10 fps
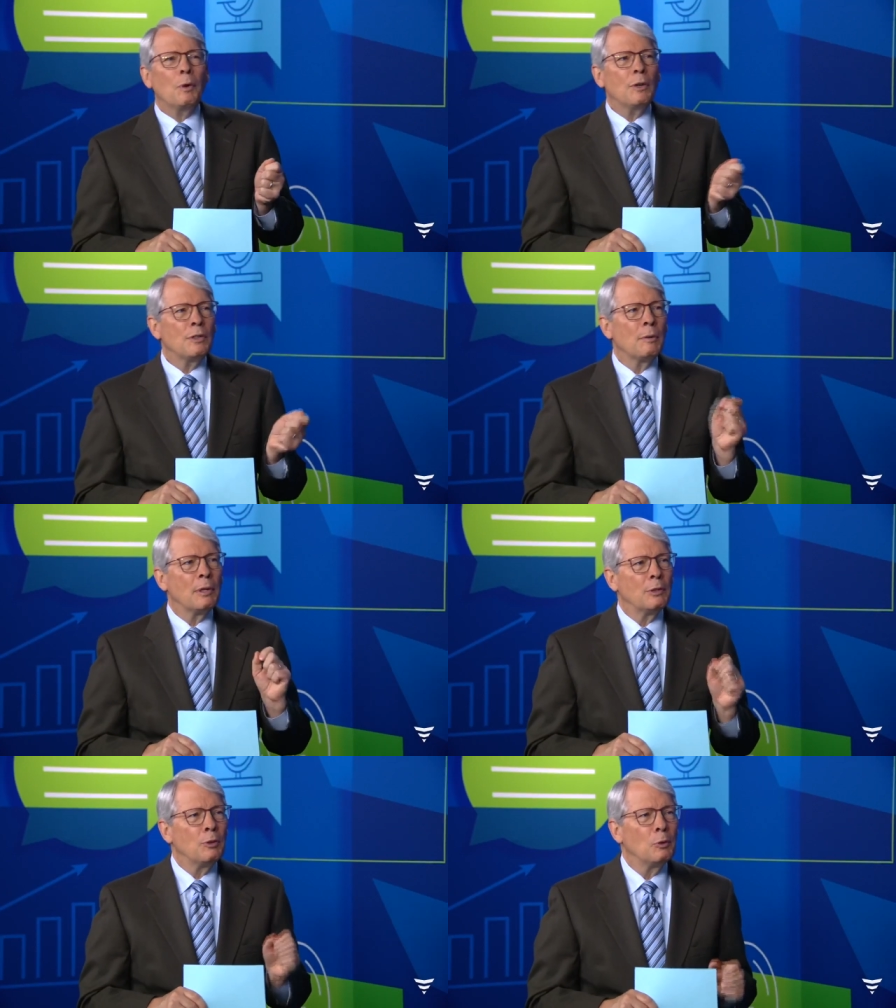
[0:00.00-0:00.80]
are some of
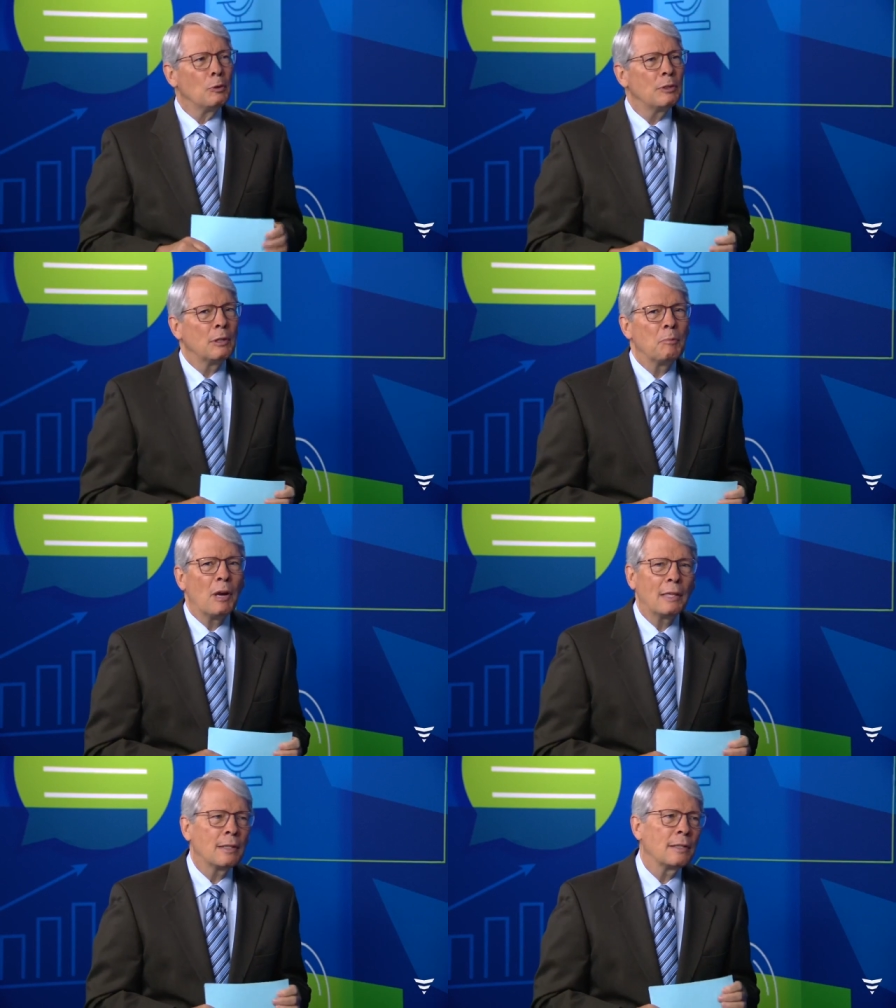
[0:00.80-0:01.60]
the tools and
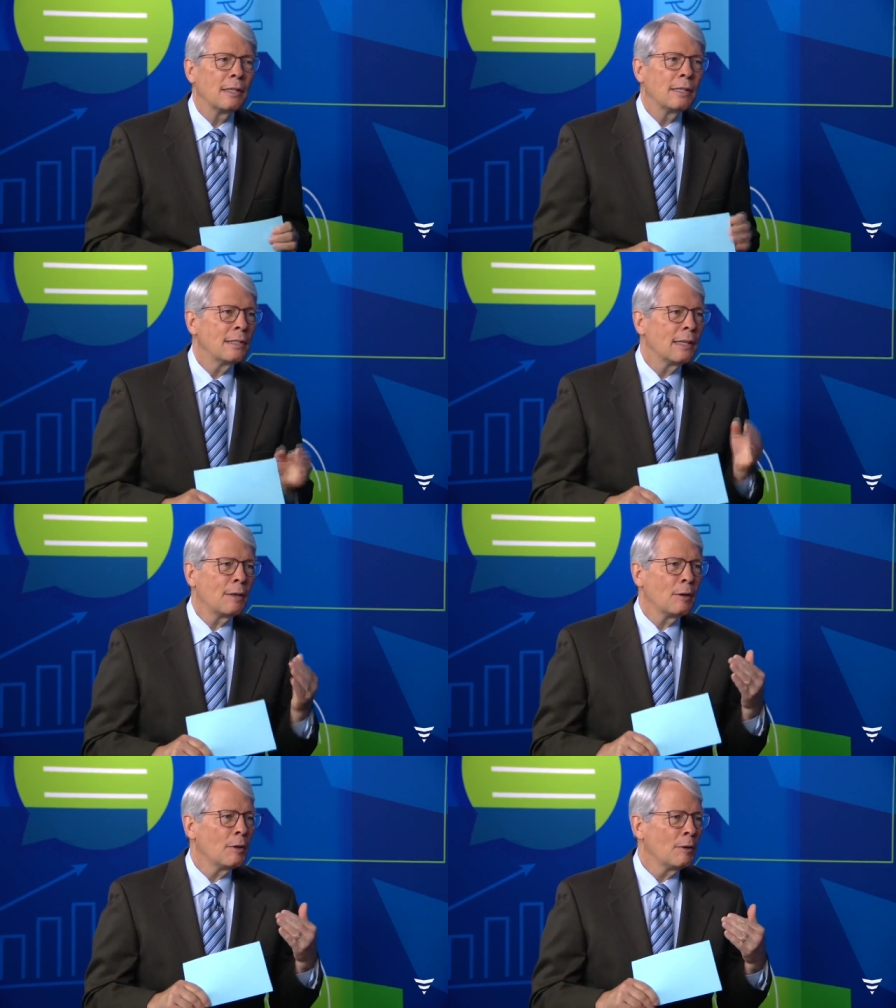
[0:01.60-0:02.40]
processes that
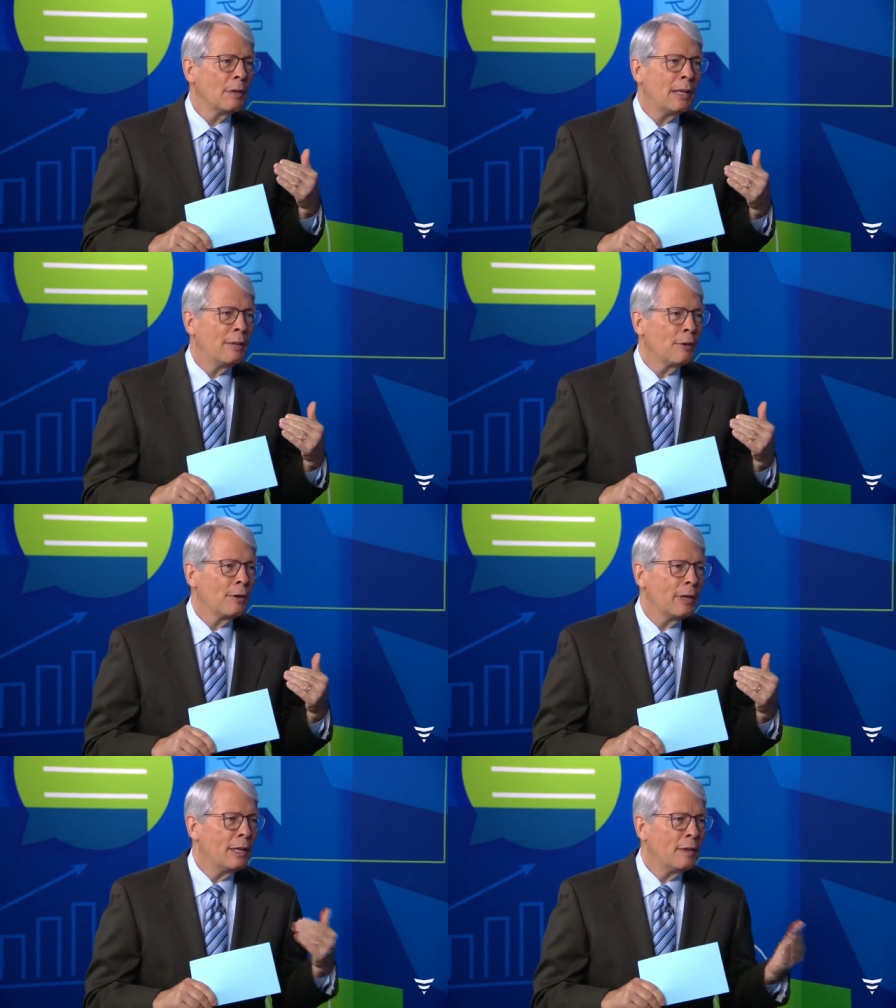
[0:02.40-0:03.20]
are
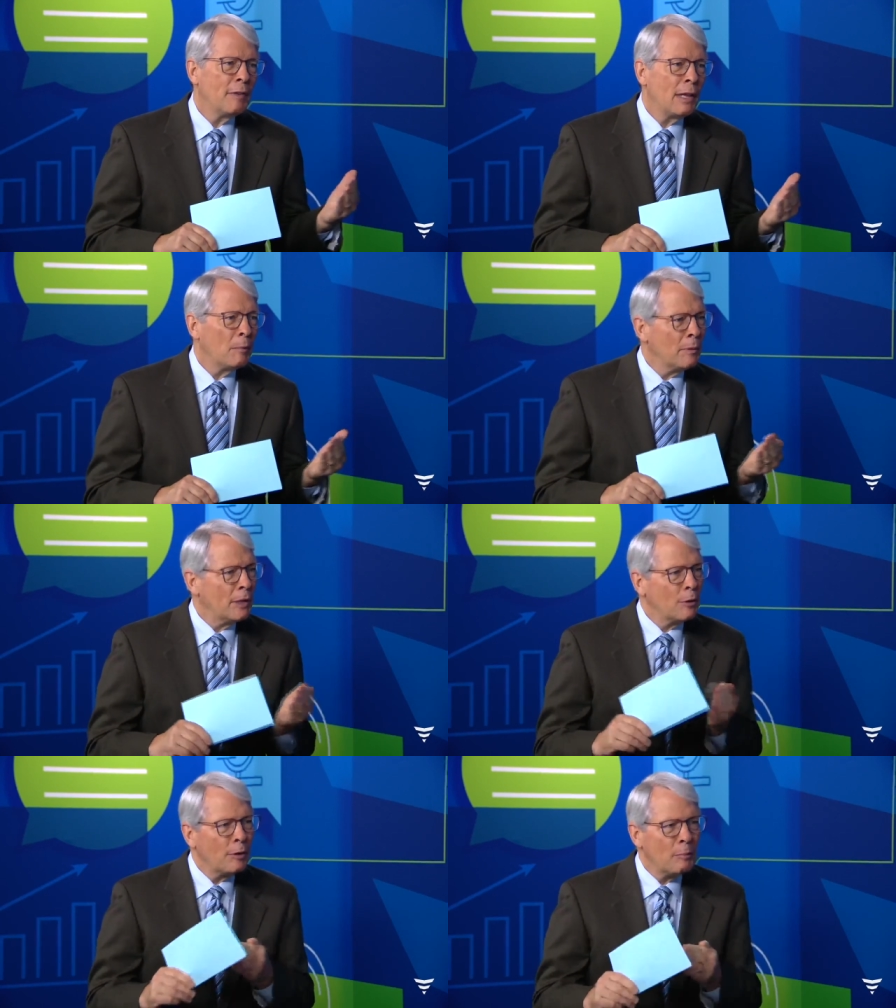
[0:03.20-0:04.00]
either in
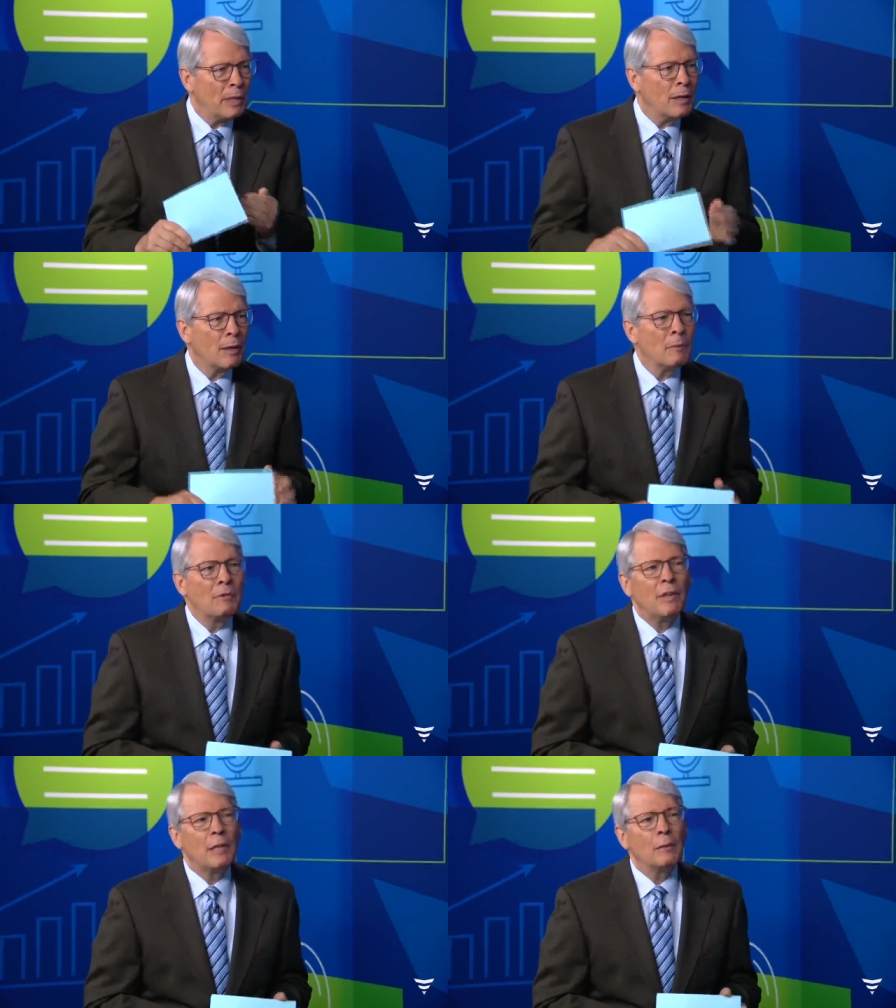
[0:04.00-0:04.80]
development or become
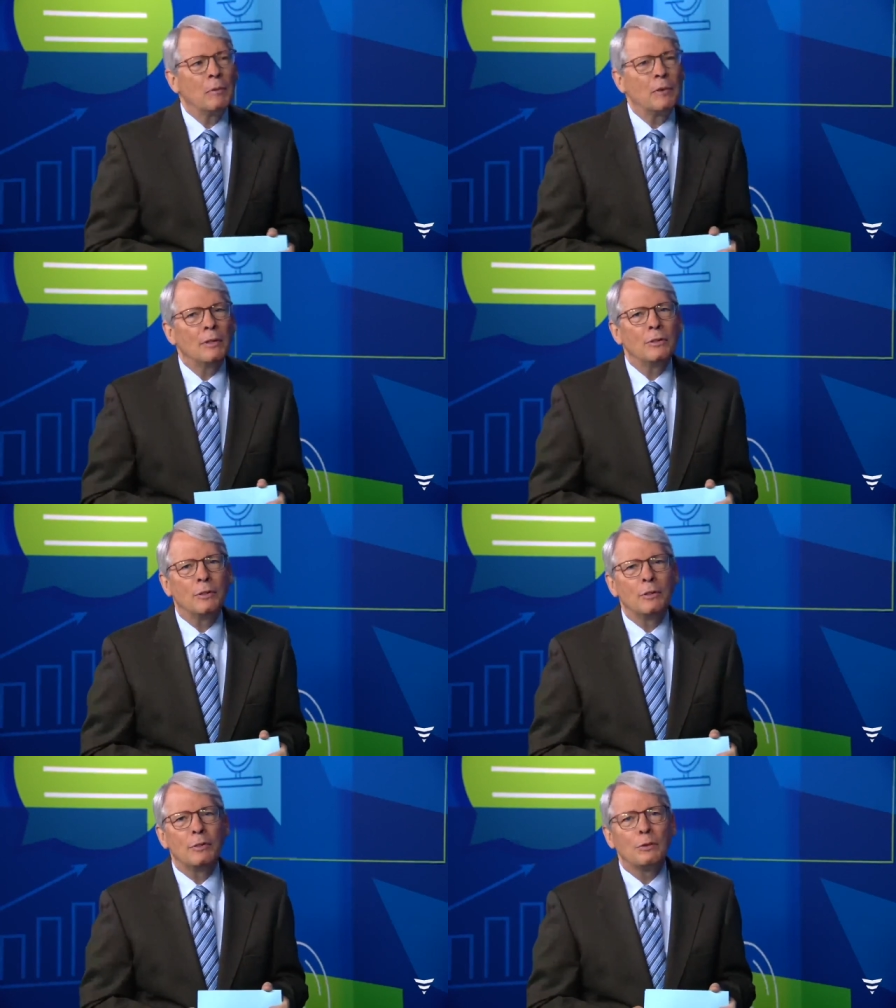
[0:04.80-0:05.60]
available
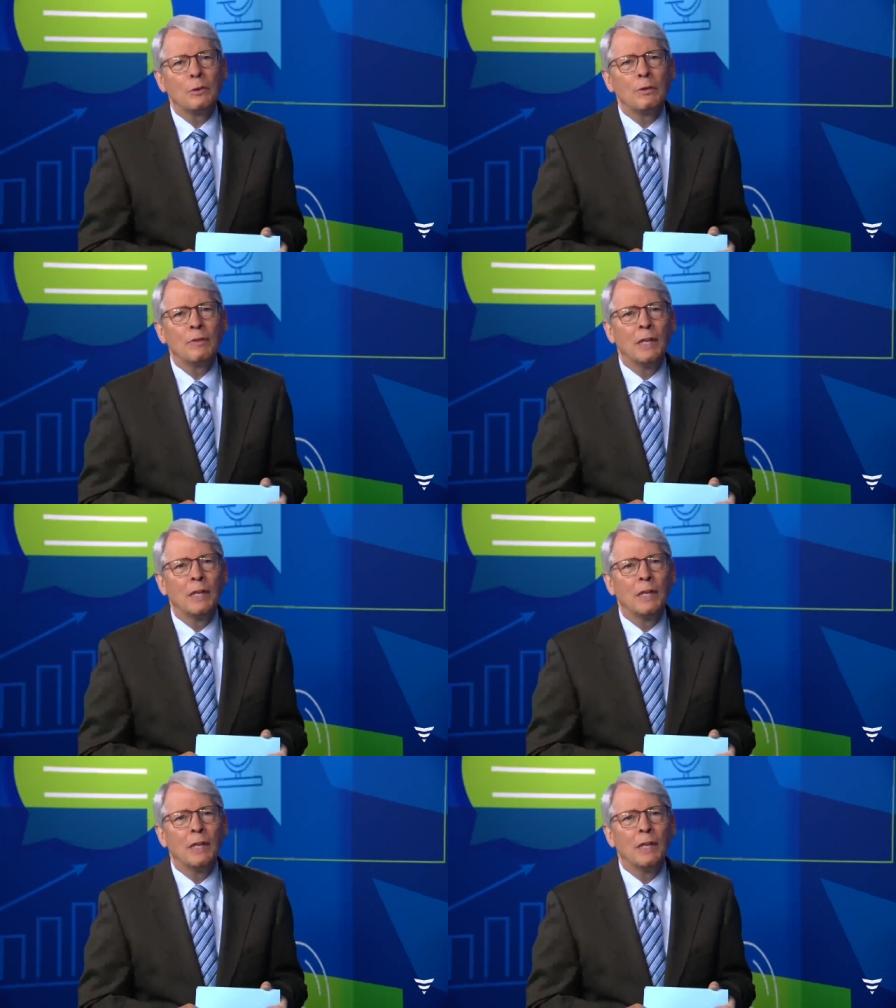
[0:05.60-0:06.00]
to sort of